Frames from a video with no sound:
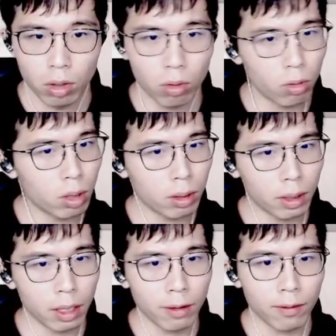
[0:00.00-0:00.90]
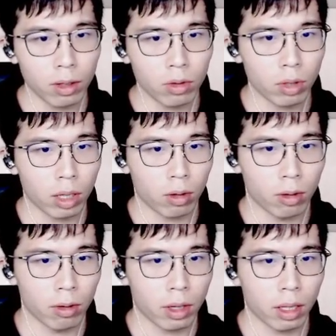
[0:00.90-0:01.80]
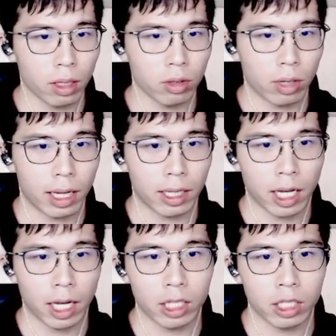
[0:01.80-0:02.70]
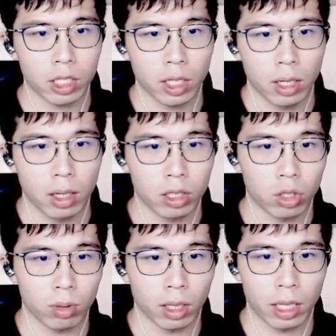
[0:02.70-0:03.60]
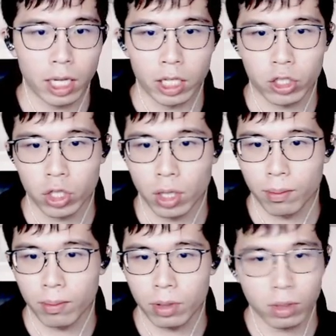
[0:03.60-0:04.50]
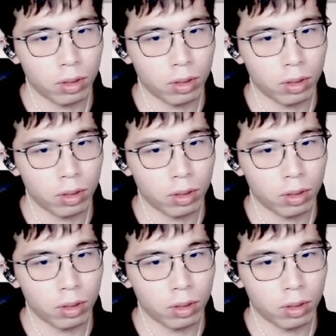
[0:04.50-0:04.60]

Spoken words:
Or even you can consider the attach, shoulder hit, jump.